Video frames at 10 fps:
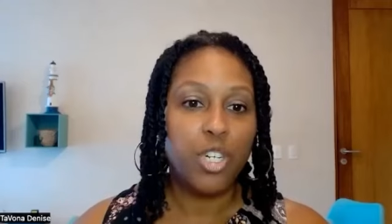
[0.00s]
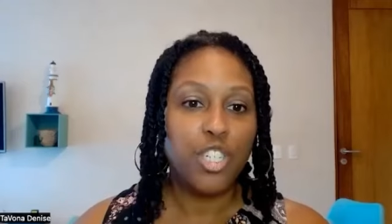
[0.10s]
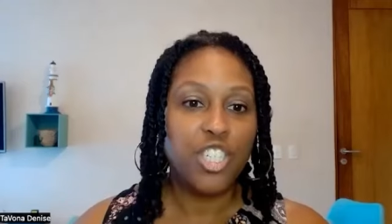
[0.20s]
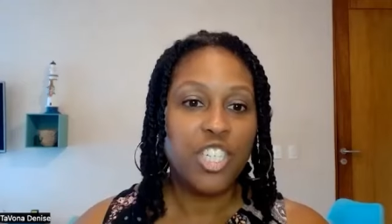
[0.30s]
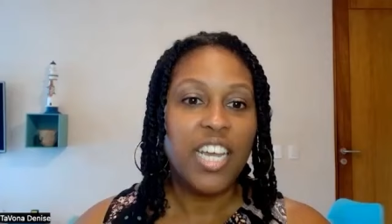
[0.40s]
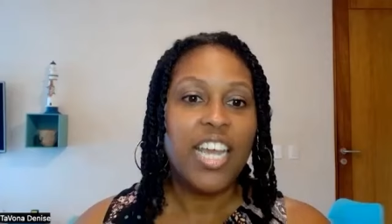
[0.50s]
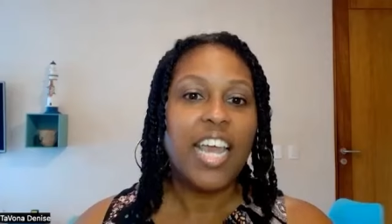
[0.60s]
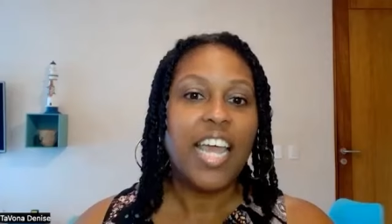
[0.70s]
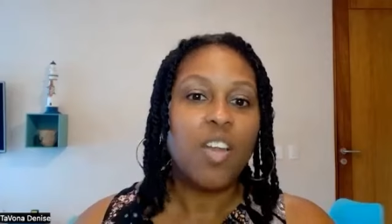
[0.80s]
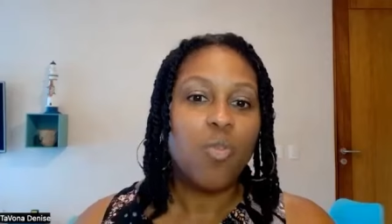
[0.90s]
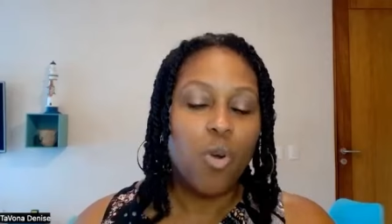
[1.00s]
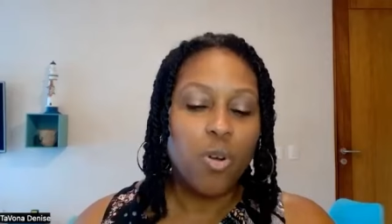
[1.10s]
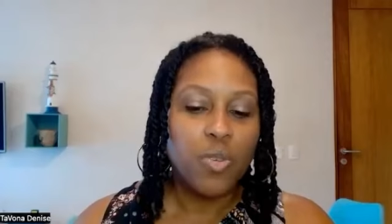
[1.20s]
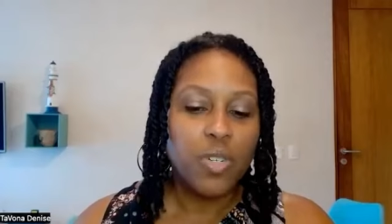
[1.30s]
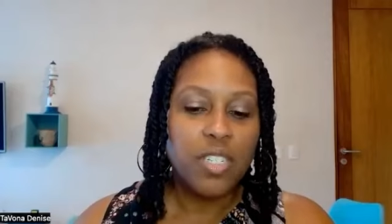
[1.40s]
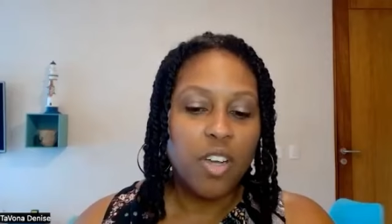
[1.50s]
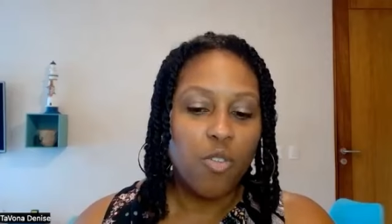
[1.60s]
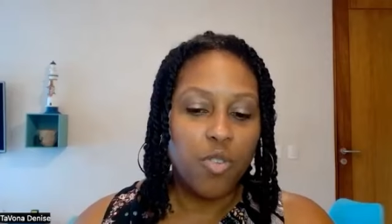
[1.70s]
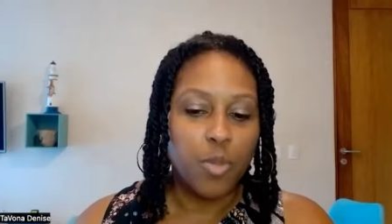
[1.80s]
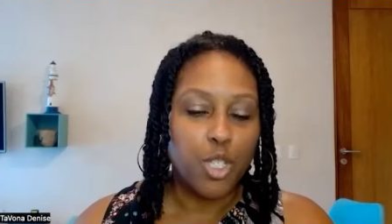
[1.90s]
push and the water would
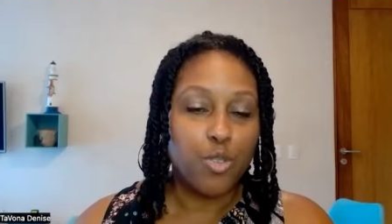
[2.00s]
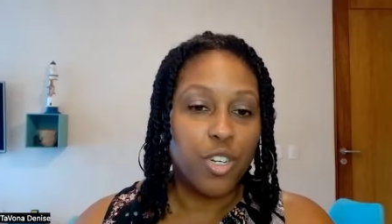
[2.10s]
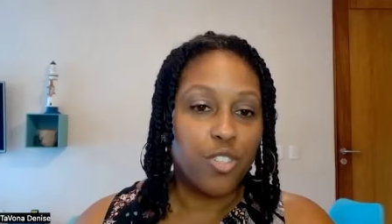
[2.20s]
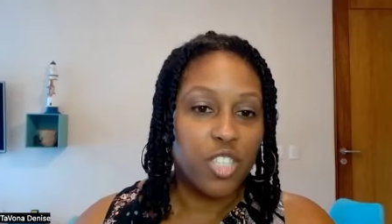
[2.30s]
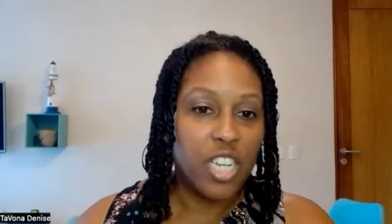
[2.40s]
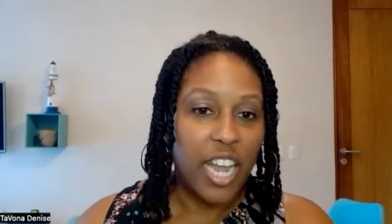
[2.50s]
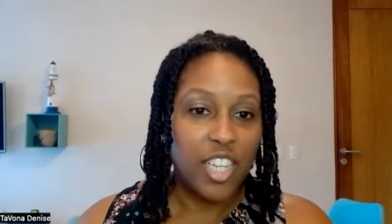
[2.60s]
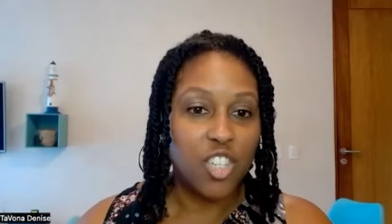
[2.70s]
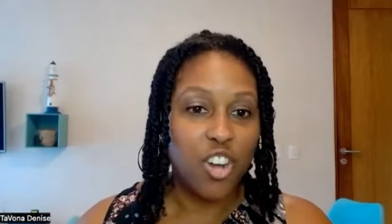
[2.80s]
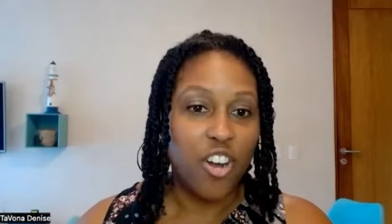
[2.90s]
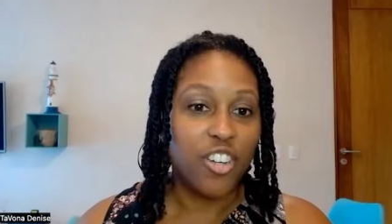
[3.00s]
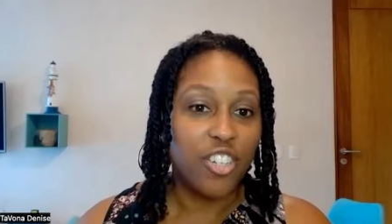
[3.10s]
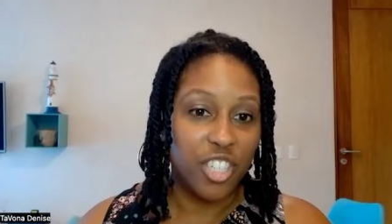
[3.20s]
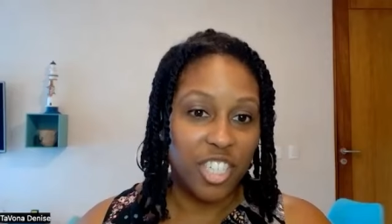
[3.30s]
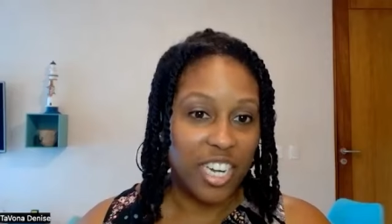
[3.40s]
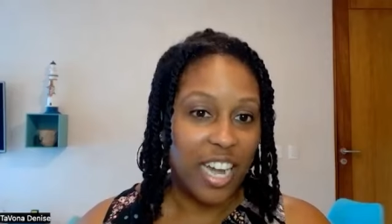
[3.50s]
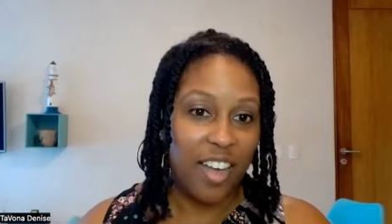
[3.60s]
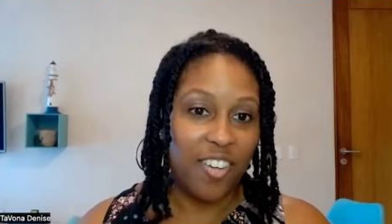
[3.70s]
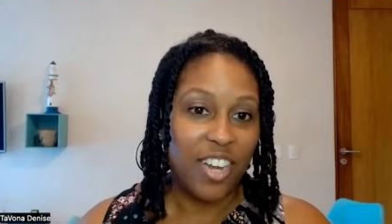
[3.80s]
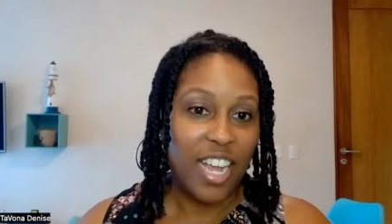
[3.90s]
go from a trickle to like start gushing
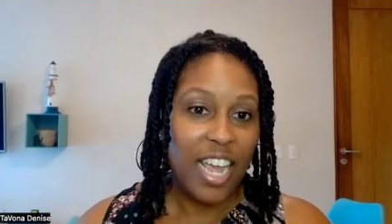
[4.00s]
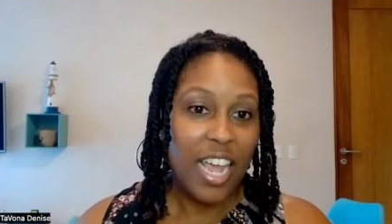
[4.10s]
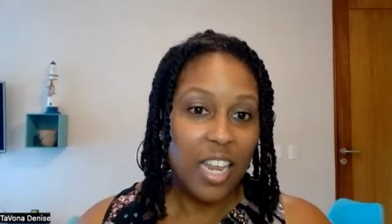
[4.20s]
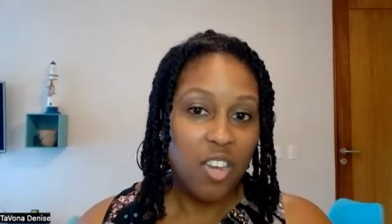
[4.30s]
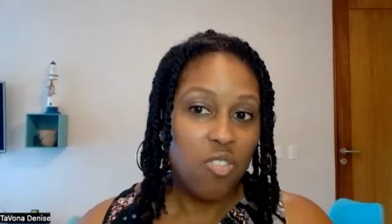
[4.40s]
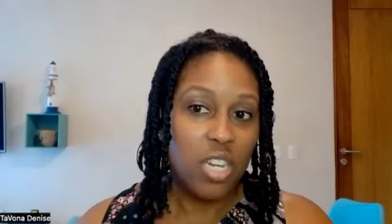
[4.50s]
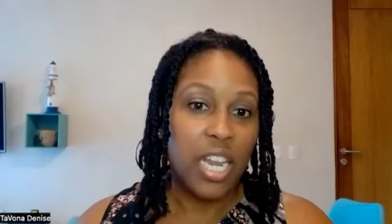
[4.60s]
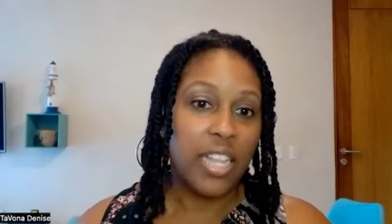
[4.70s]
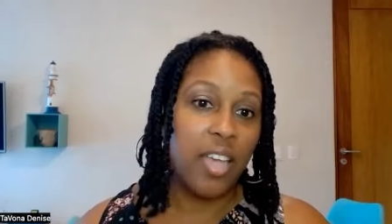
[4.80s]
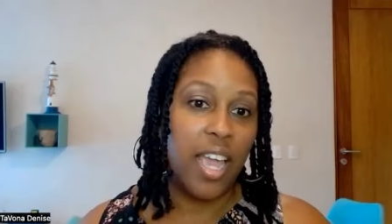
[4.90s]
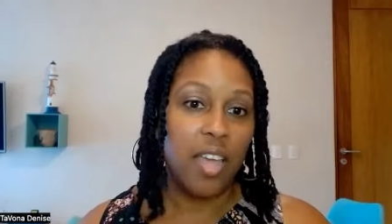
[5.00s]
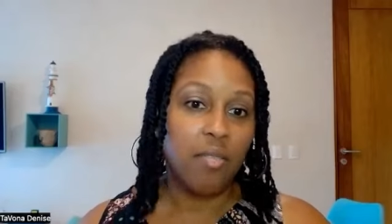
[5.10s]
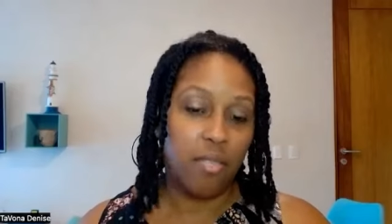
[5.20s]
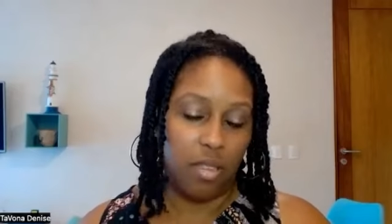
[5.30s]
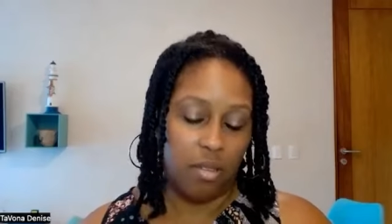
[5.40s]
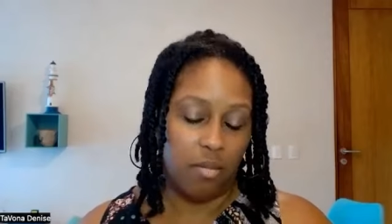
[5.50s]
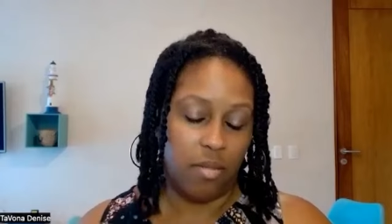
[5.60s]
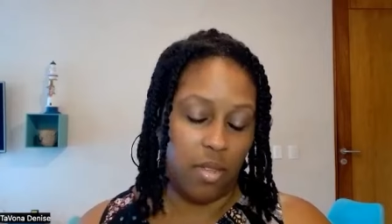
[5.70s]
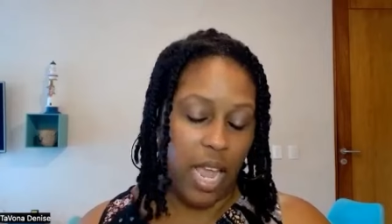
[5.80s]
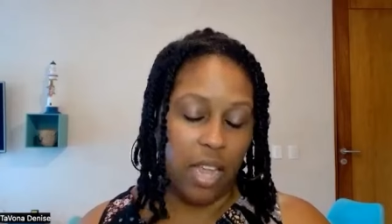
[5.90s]
out. And you could let the hand
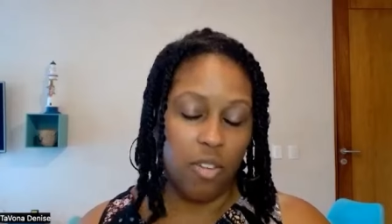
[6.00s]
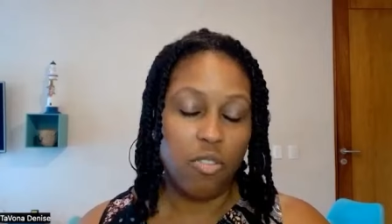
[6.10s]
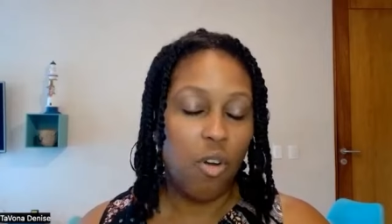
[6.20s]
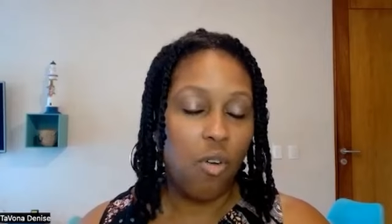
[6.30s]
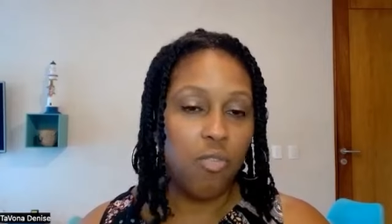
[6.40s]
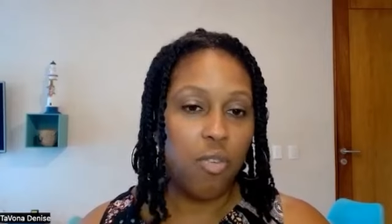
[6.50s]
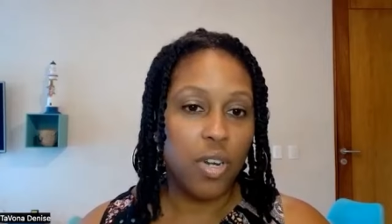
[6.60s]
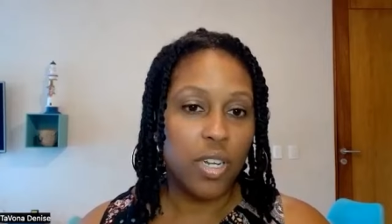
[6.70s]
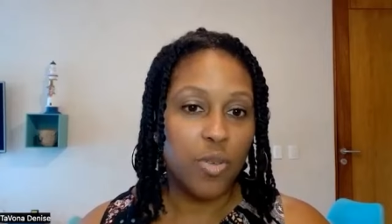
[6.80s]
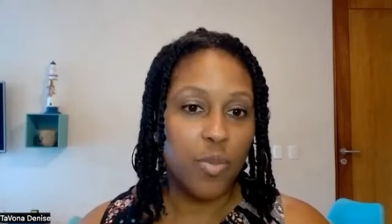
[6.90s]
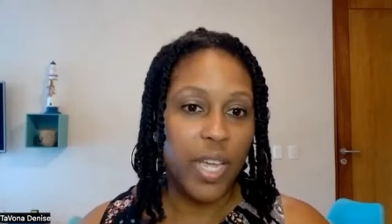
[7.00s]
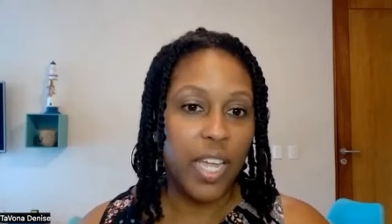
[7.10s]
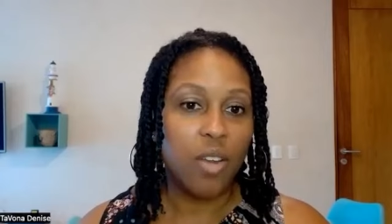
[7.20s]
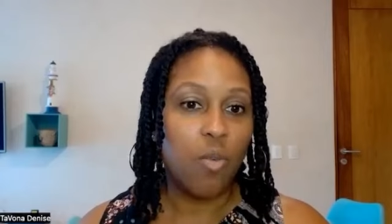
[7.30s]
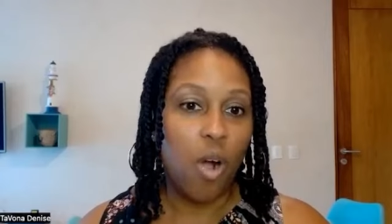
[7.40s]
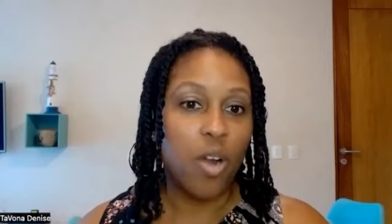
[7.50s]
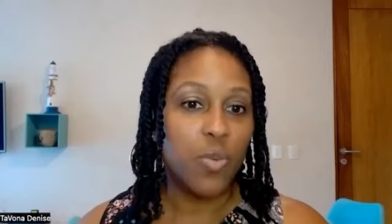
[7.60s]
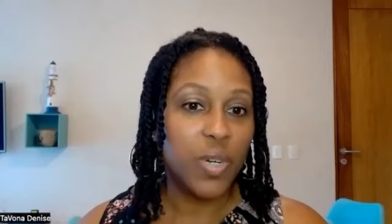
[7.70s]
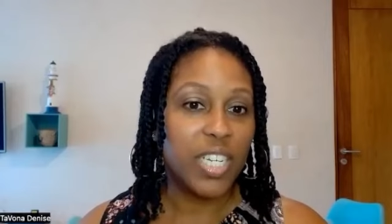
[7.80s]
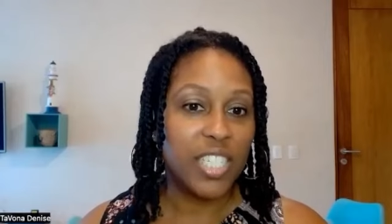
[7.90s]
the, the handle go for a little bit and the
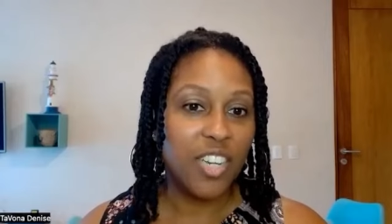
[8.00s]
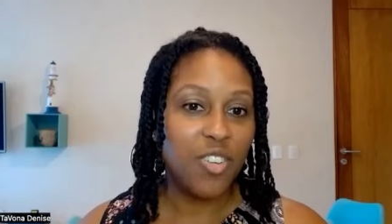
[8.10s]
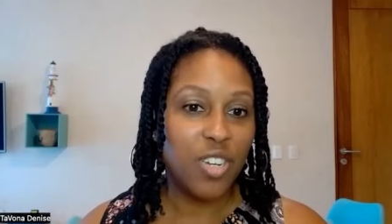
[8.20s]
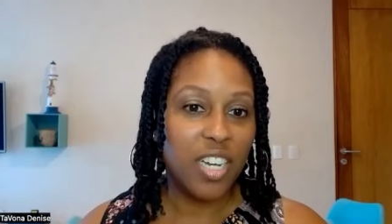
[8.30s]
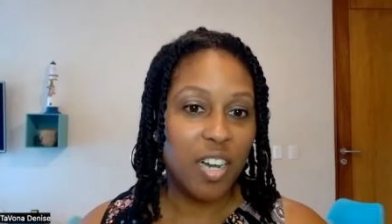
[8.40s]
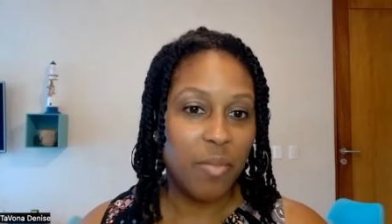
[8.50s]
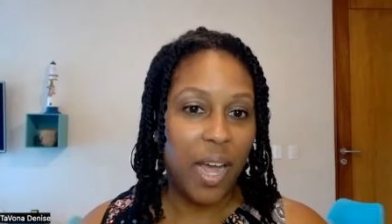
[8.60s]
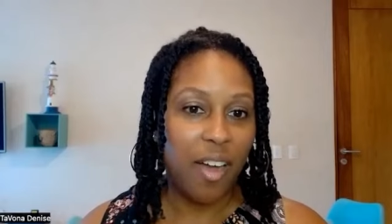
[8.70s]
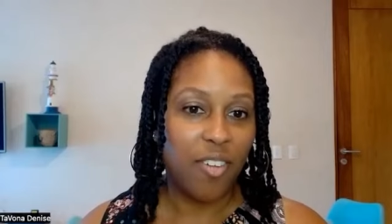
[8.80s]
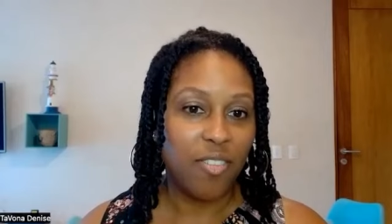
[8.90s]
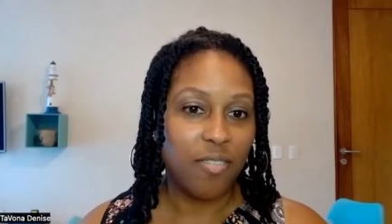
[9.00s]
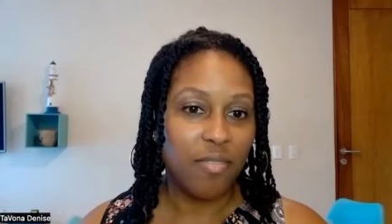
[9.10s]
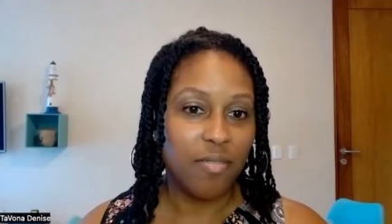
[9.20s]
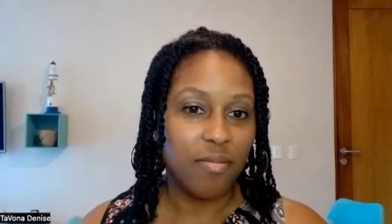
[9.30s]
water would continue to come out